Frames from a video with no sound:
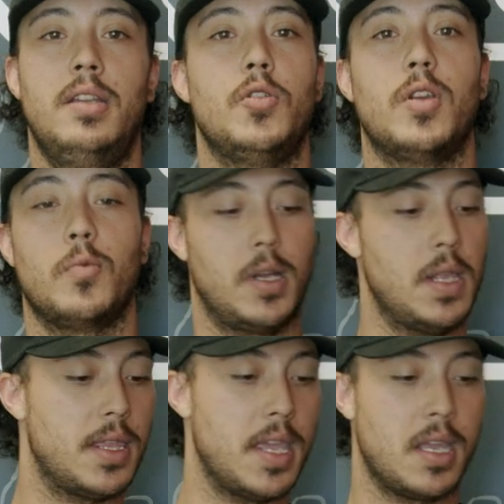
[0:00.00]
you can
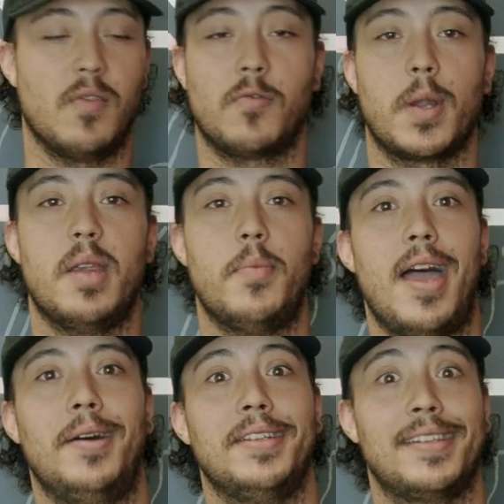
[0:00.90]
really think of
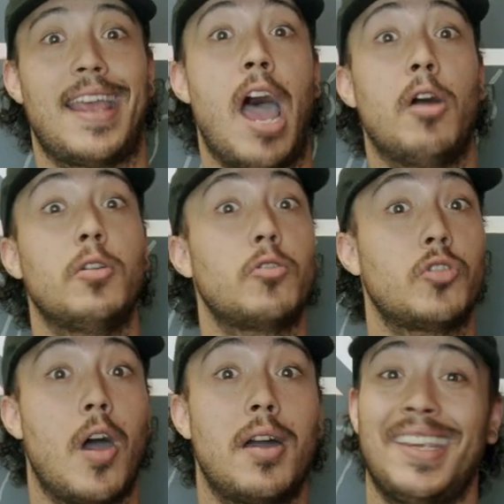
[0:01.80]
rebound as how your
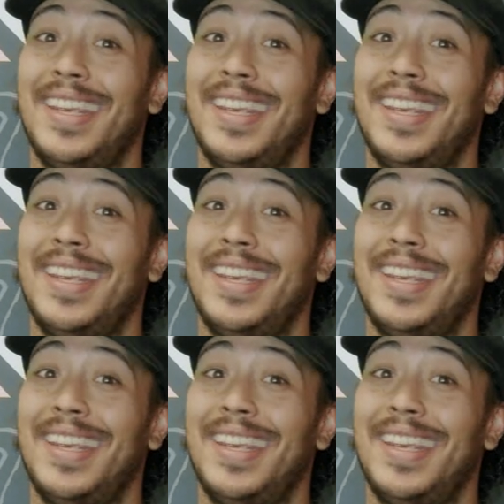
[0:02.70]
shock